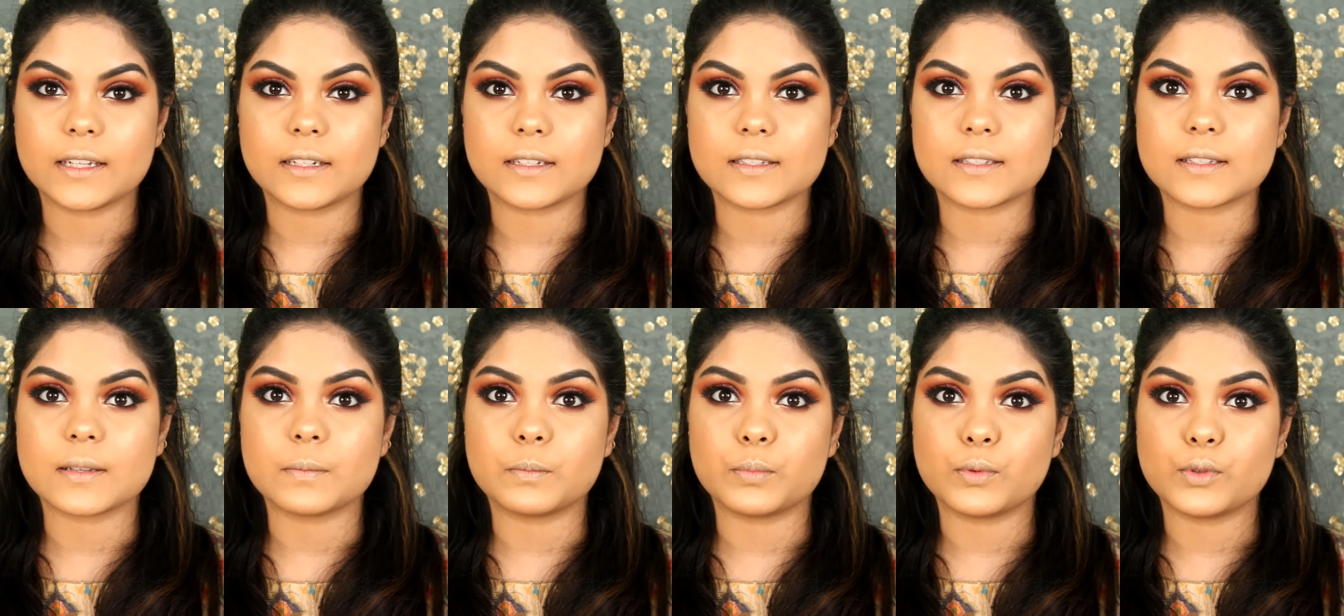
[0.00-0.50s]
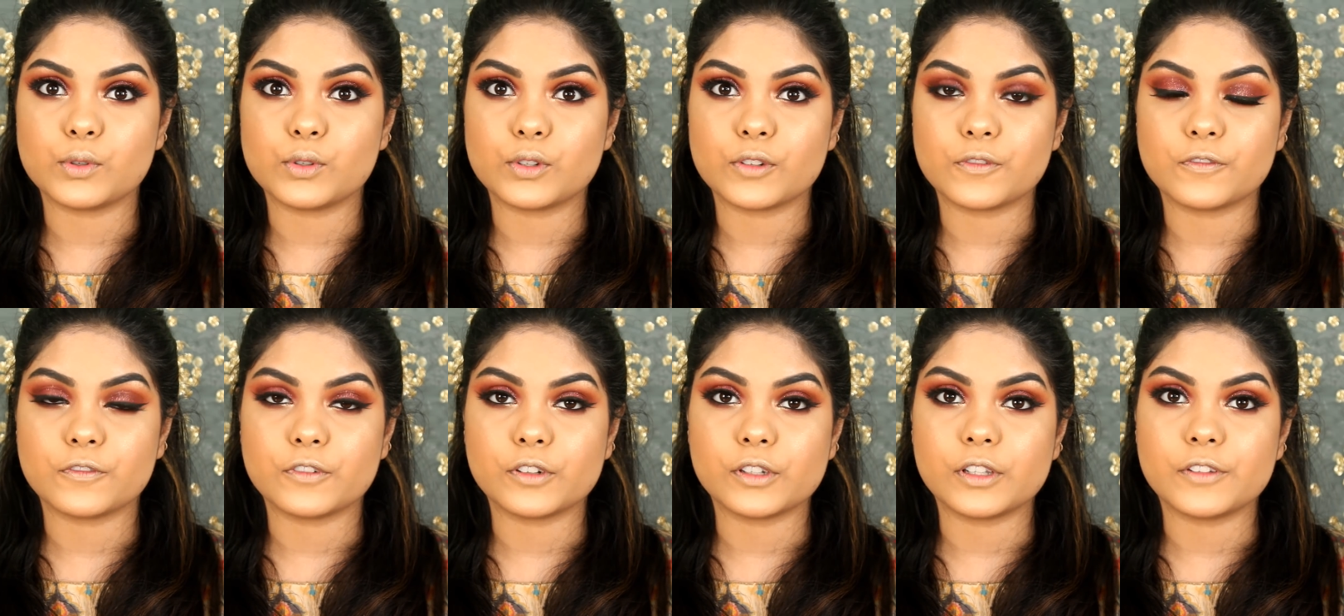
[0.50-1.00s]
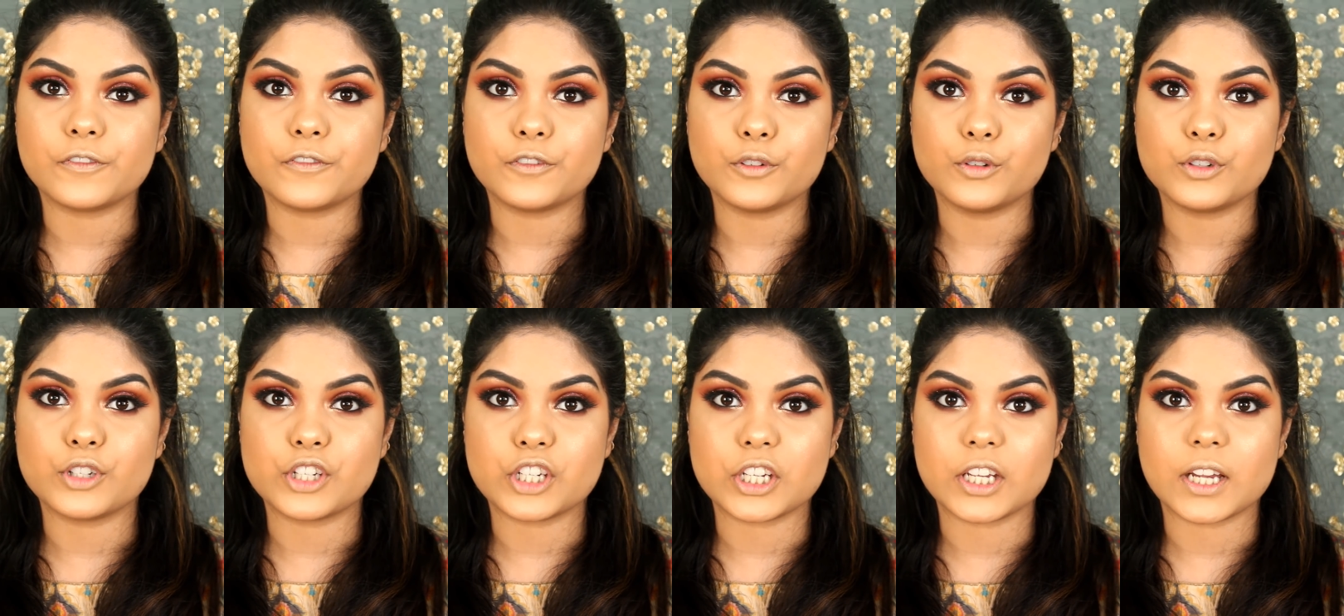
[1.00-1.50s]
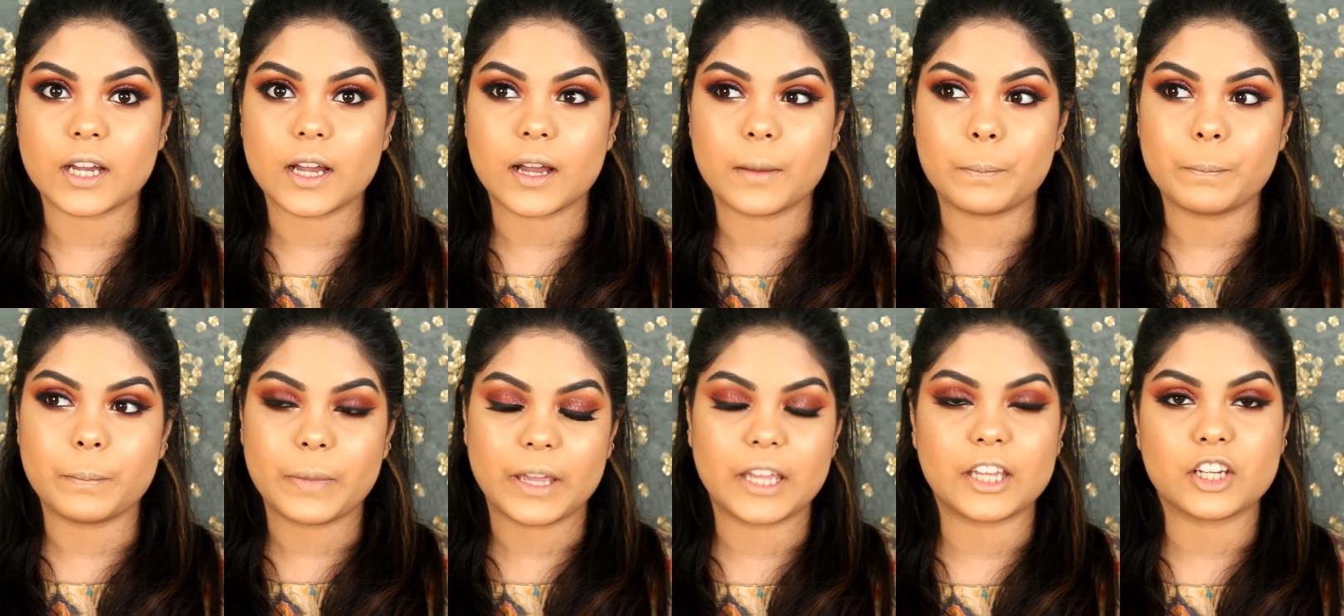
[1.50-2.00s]
It is a beautiful
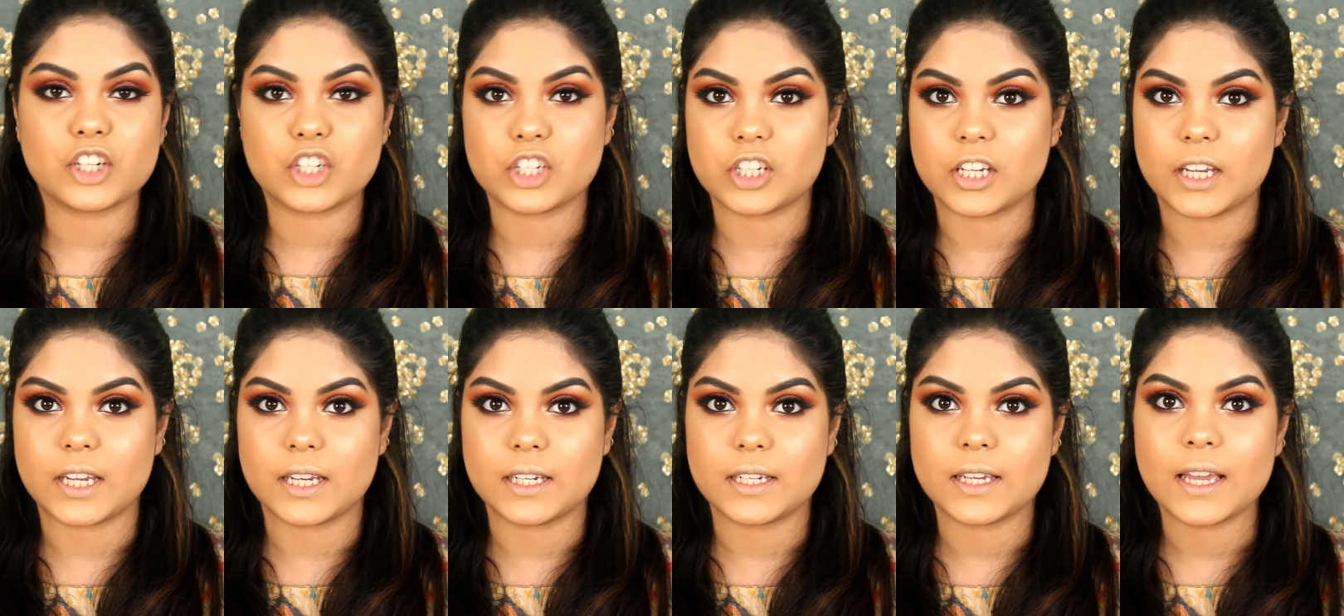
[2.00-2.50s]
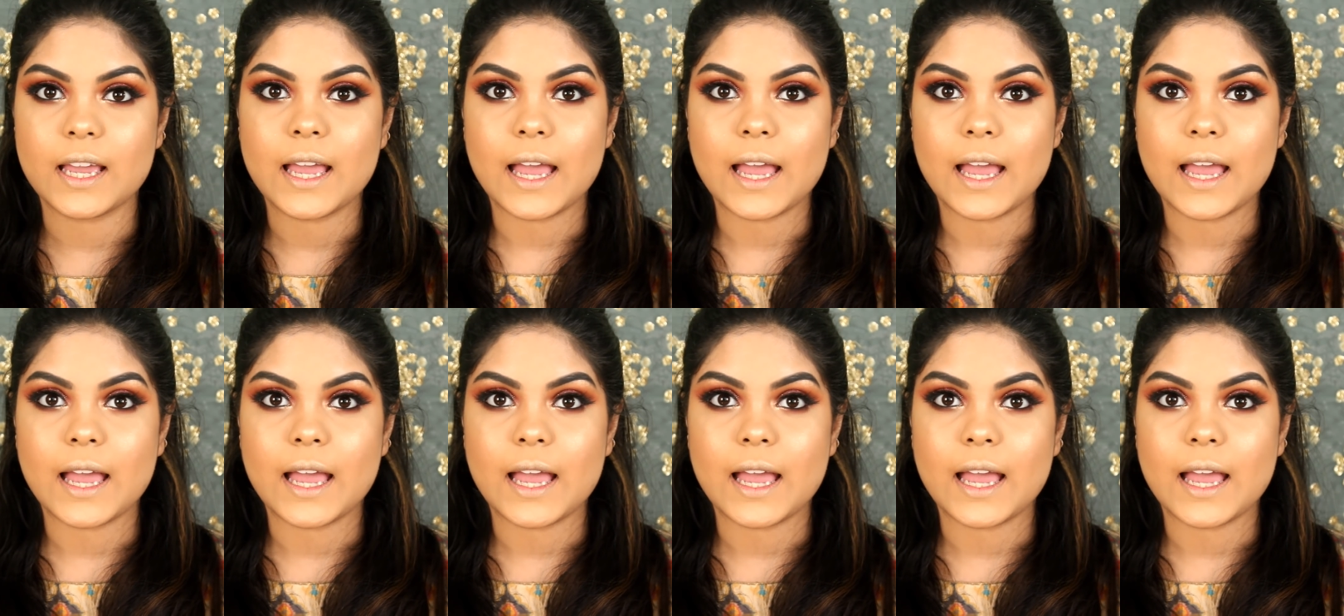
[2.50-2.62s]
fuchsia pink shade.